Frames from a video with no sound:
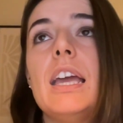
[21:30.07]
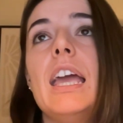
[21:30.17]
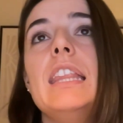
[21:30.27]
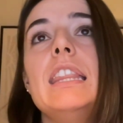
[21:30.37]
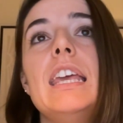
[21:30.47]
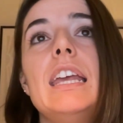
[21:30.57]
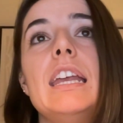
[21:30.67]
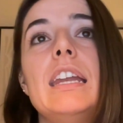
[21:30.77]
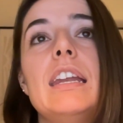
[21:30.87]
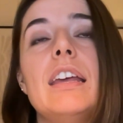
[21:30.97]
And
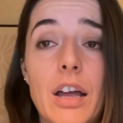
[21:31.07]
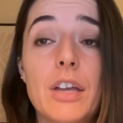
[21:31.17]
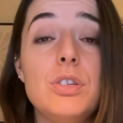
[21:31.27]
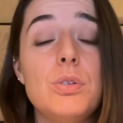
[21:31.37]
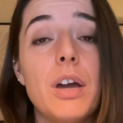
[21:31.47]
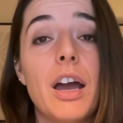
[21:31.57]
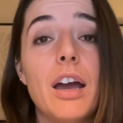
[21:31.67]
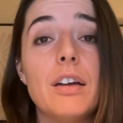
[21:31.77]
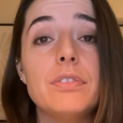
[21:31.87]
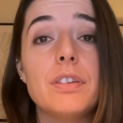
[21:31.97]
then I do
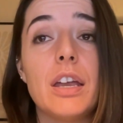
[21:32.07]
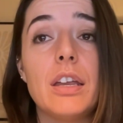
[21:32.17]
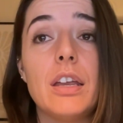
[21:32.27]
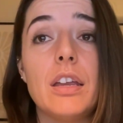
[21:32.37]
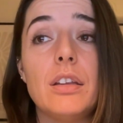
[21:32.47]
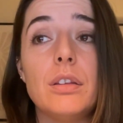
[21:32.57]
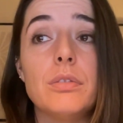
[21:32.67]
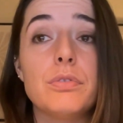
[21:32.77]
have a